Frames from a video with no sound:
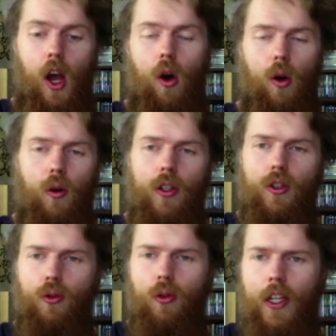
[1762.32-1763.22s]

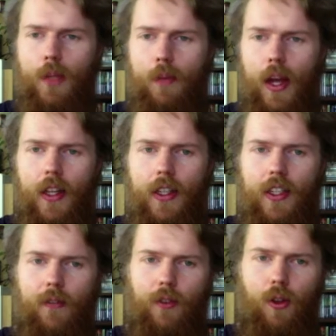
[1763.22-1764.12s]
it's too
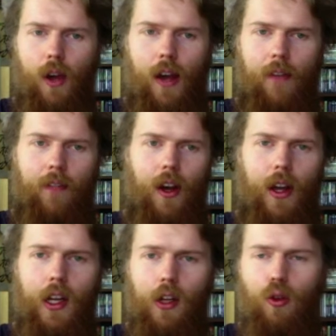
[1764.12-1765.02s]
expensive to have
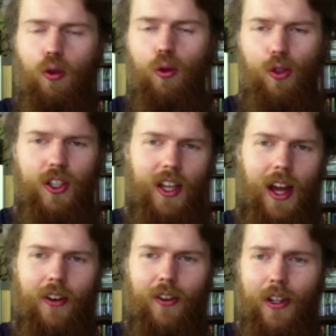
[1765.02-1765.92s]
any loose
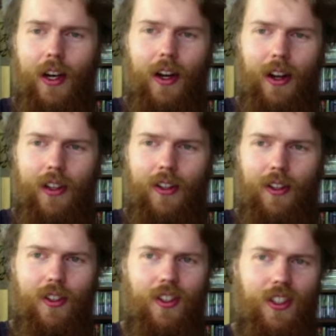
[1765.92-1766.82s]
cannon
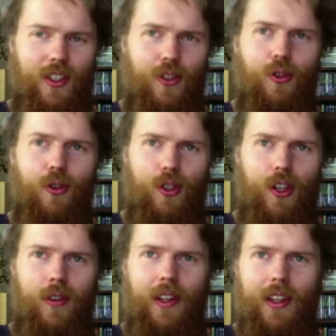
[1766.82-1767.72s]
directors just do
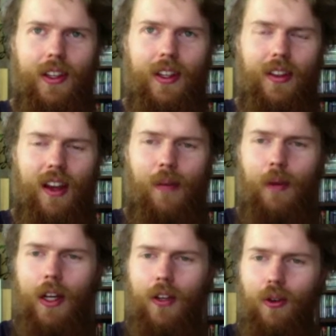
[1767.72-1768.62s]
something that
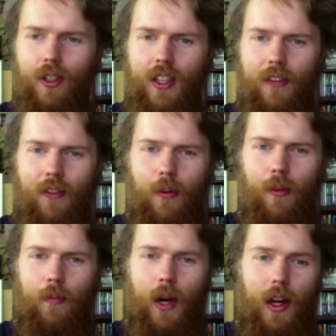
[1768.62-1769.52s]
might lose
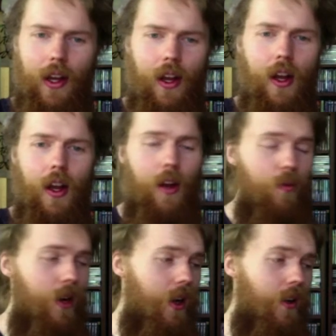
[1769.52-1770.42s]
everyone money.
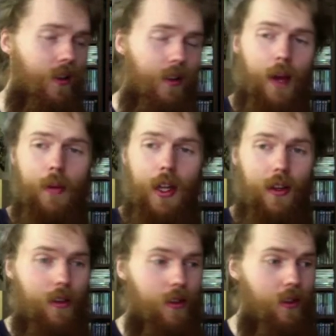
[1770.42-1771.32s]
Well,
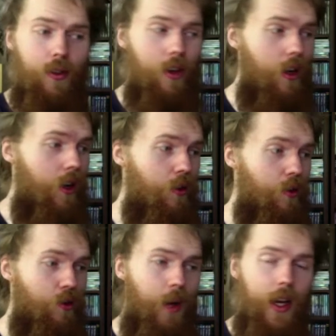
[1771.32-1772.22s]
you're gonna
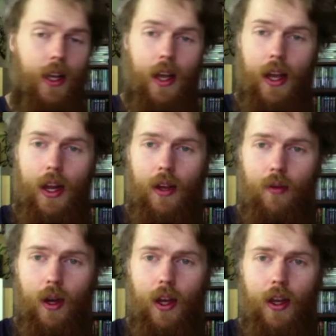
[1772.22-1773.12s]
lose money
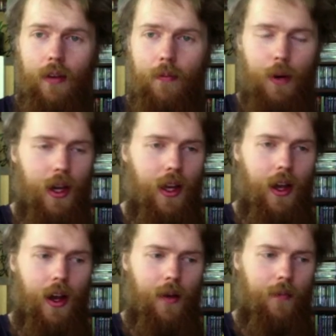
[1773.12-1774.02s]
anyway
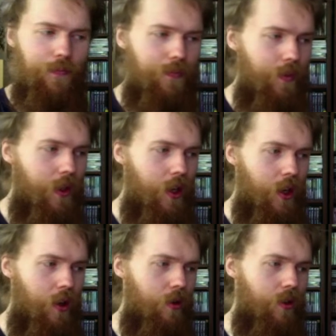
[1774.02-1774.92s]
by,
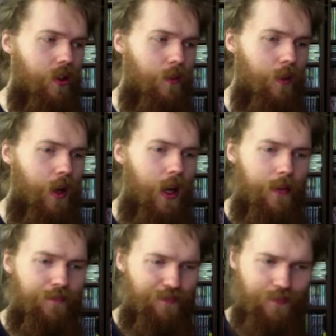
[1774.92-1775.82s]

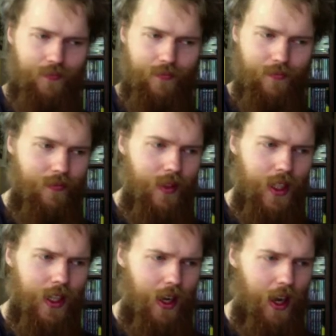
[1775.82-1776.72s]
some
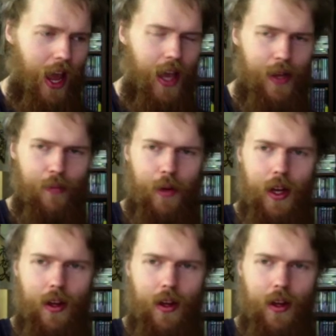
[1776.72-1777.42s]
lame,